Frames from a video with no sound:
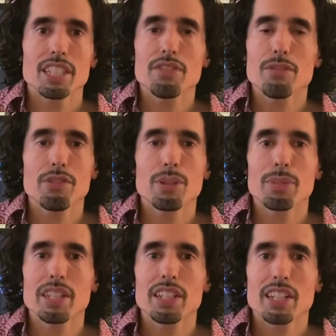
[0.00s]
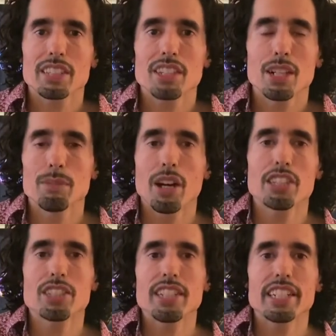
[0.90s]
Even from the beginning, I tell them
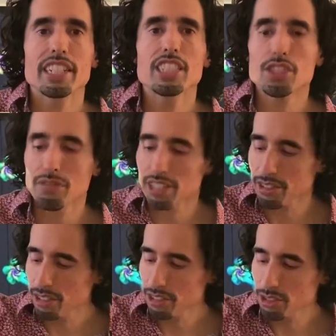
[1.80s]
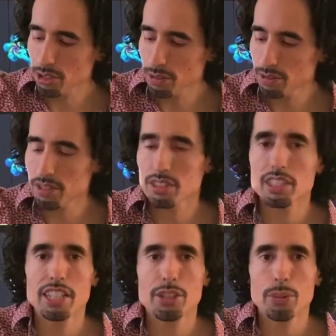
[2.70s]
isolate each finger. So
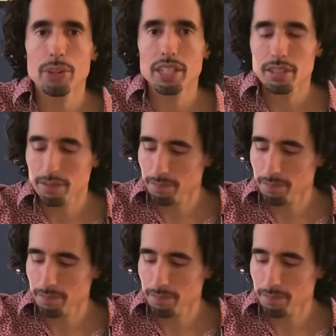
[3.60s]
take your ring,